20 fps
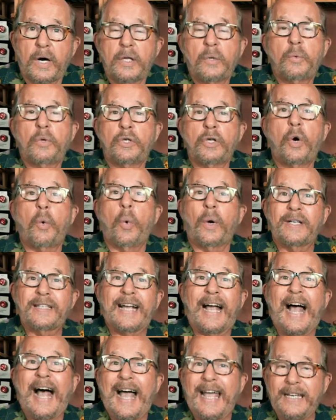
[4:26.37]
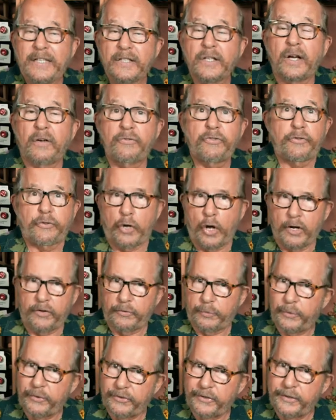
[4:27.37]
You wouldn't know what kind of
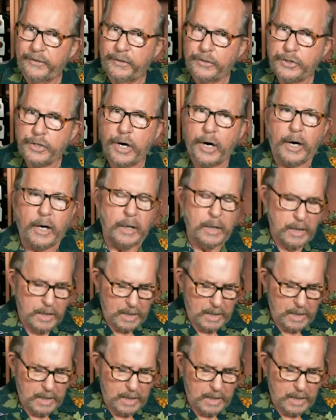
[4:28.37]
sauce was in the jar.